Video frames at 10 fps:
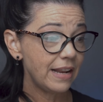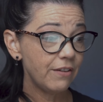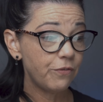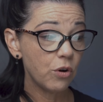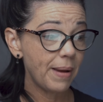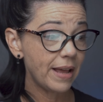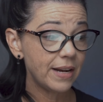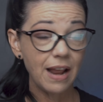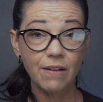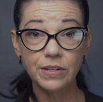it
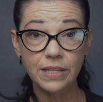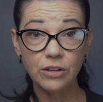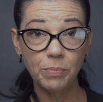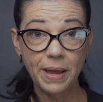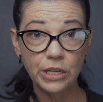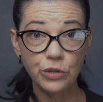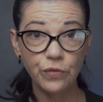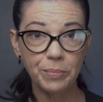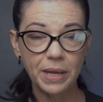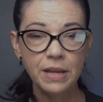formatted every single page
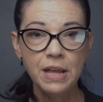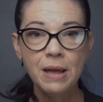for me.